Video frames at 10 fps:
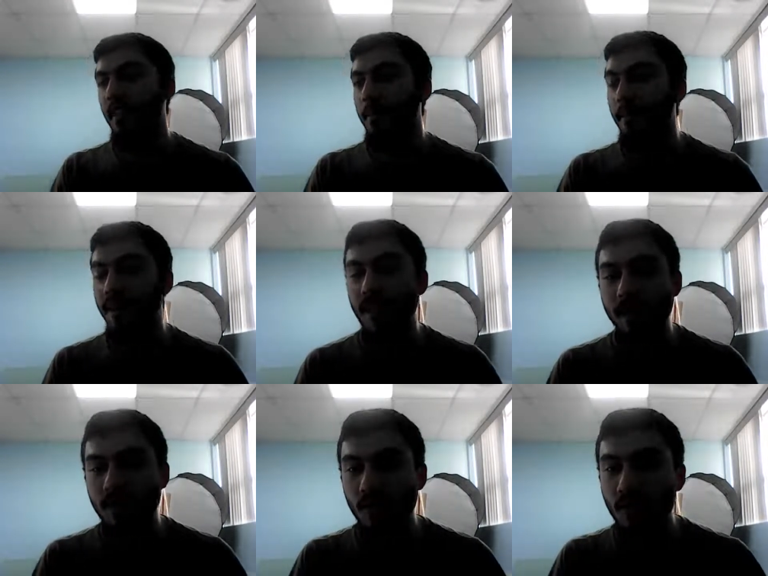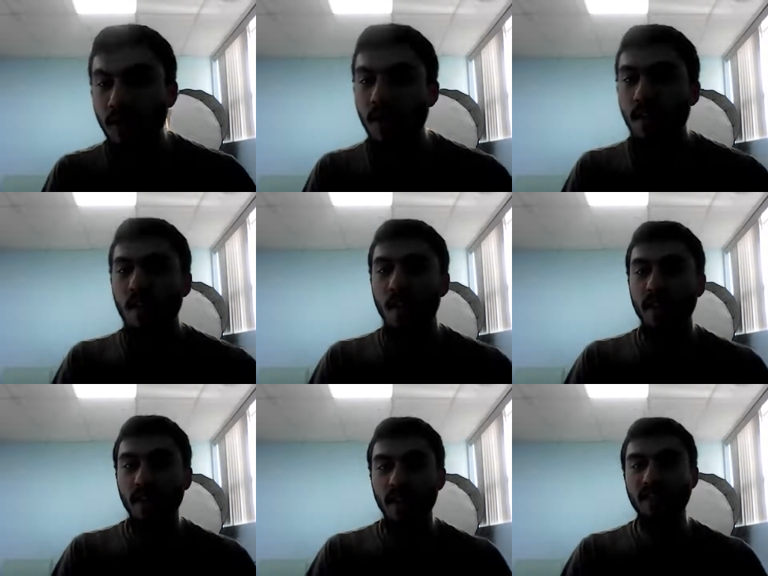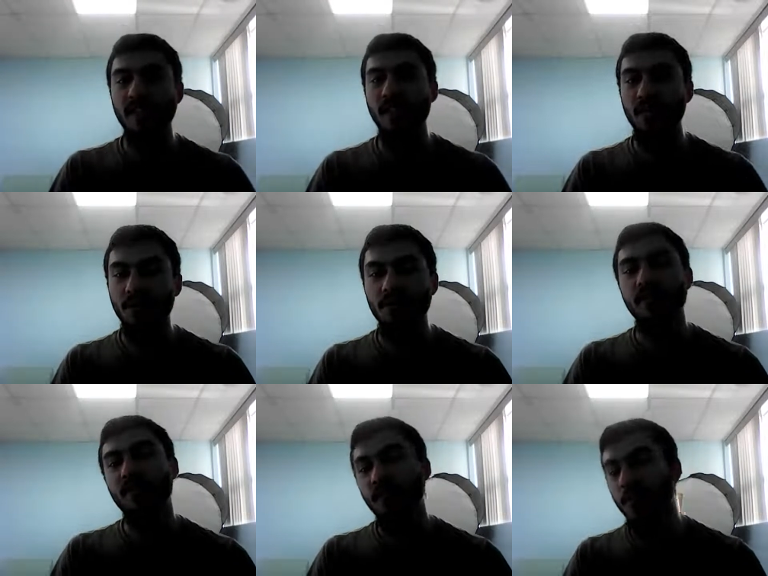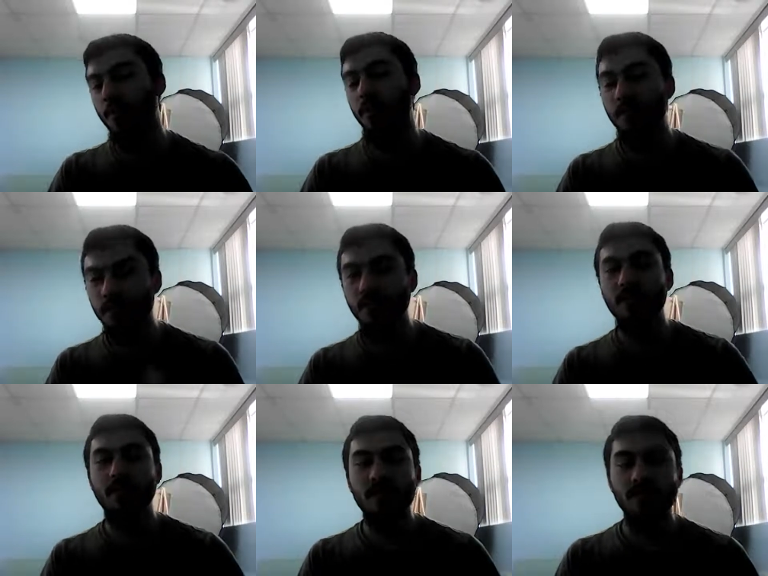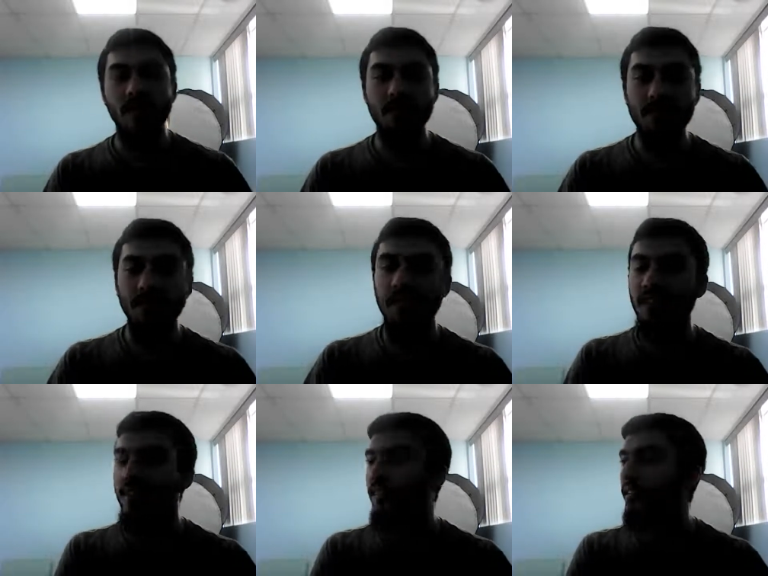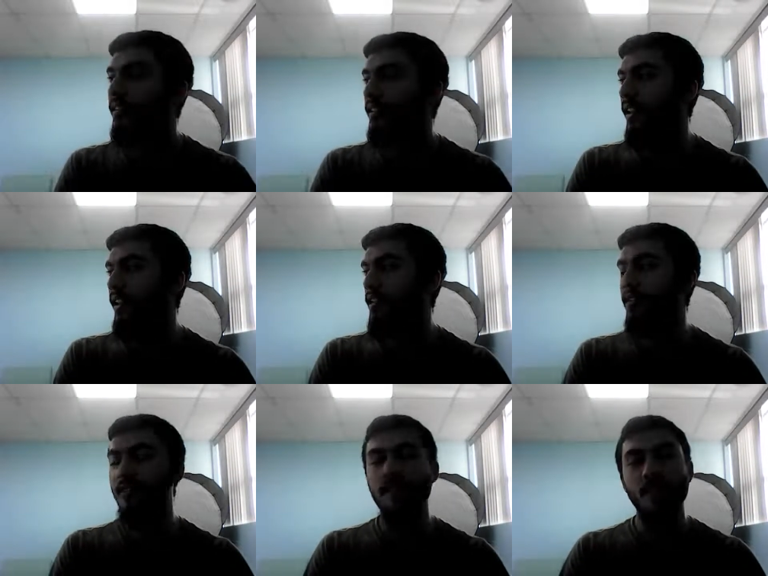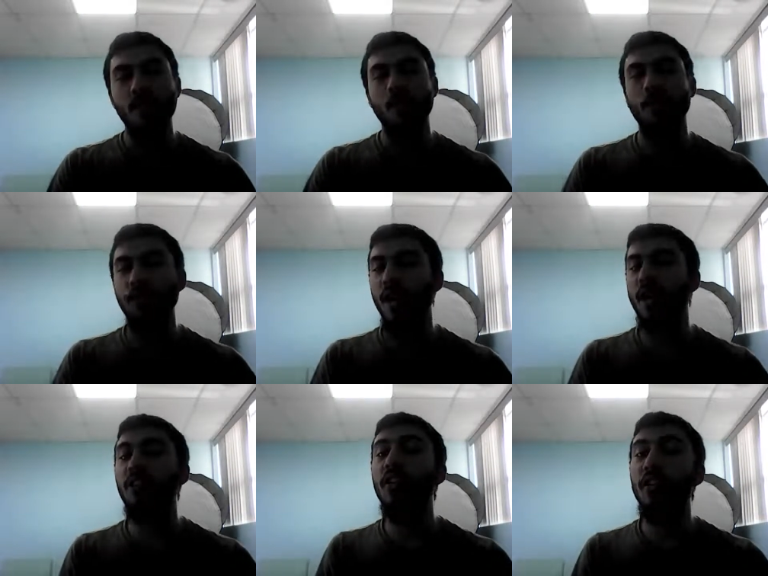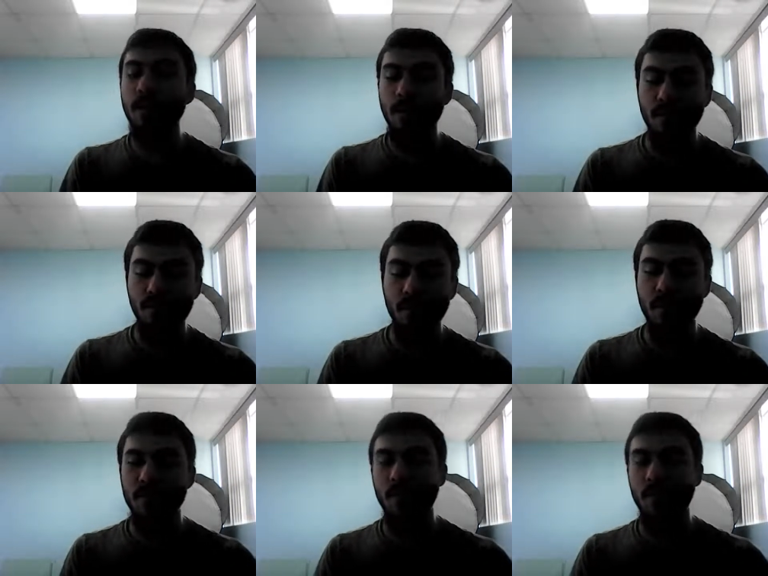like bedtime story. We hear it and then, that was fun. Next. We're trying to learn something from these